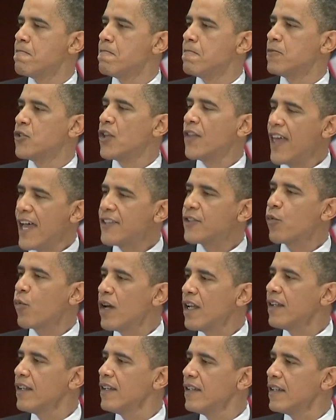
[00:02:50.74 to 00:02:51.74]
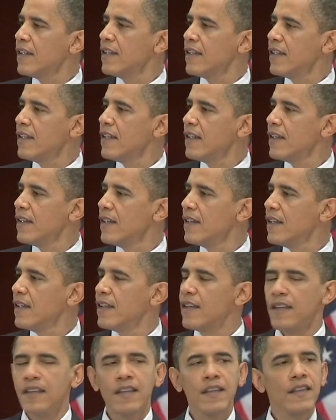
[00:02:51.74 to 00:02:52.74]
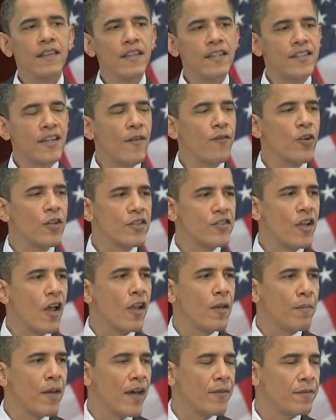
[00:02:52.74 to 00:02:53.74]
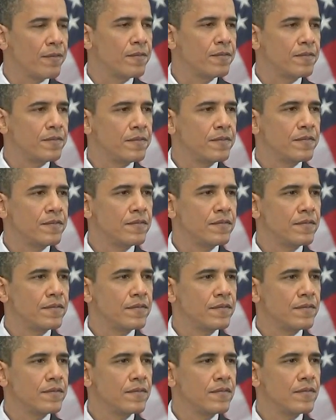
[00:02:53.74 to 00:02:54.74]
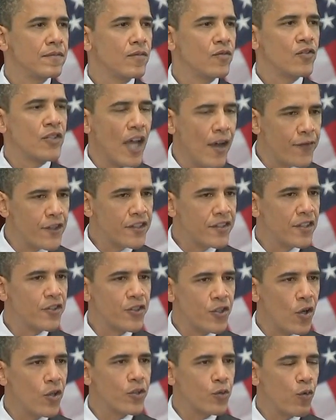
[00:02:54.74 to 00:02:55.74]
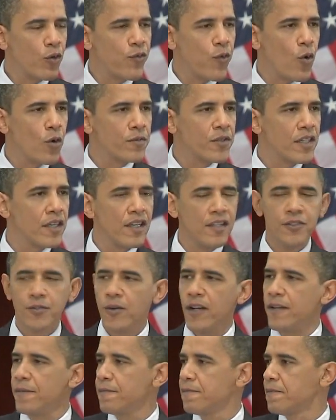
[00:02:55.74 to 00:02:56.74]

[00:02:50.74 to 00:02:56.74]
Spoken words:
So that's what this effort is all about. Toughest insurance reforms in history.